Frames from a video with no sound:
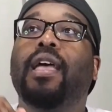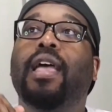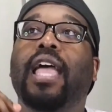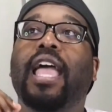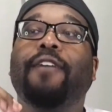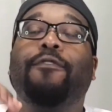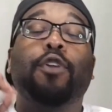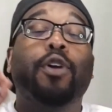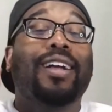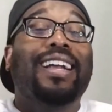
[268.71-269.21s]

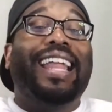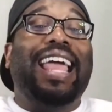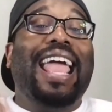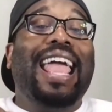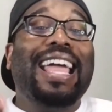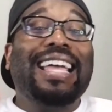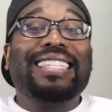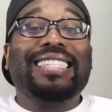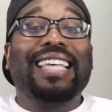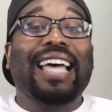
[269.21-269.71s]
If you're an
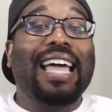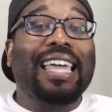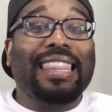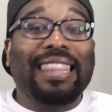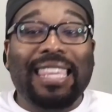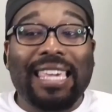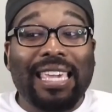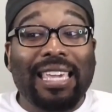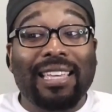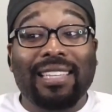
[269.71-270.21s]
anti
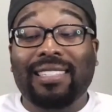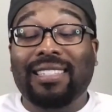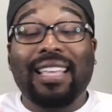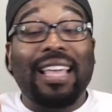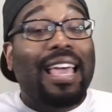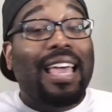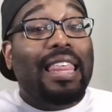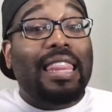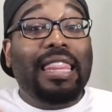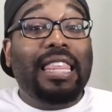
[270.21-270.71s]
theist,
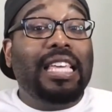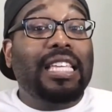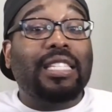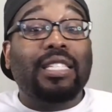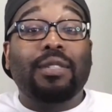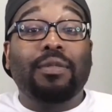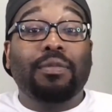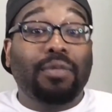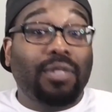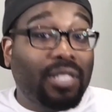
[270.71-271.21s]

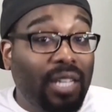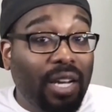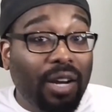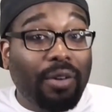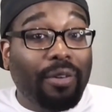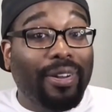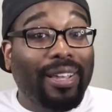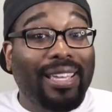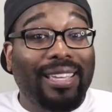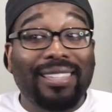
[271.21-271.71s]
this
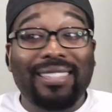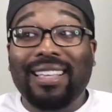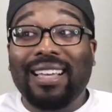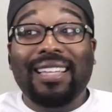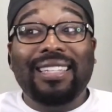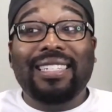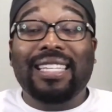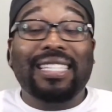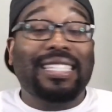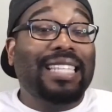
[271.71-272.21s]
series
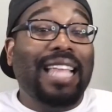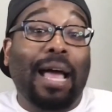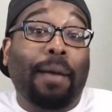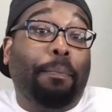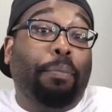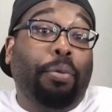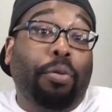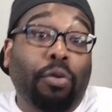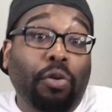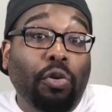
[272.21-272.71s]
does not
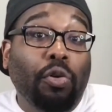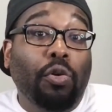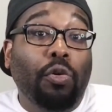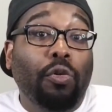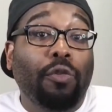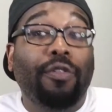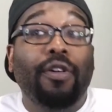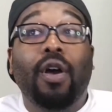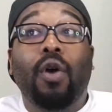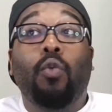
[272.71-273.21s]

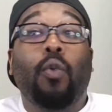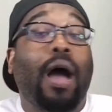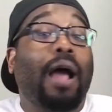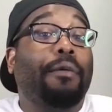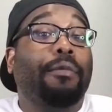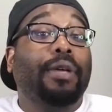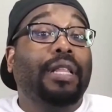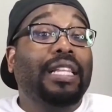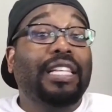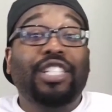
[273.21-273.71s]
prove why
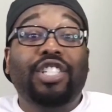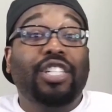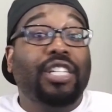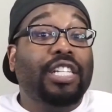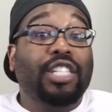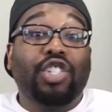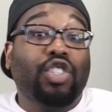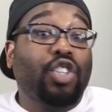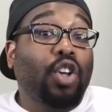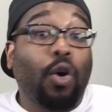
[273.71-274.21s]
religion
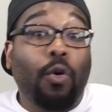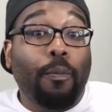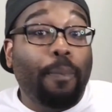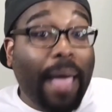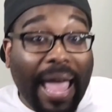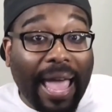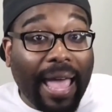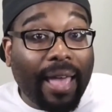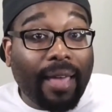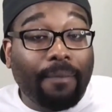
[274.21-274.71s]
is so
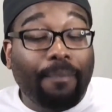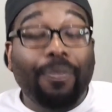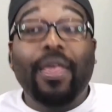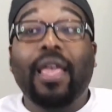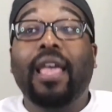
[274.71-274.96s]
bad.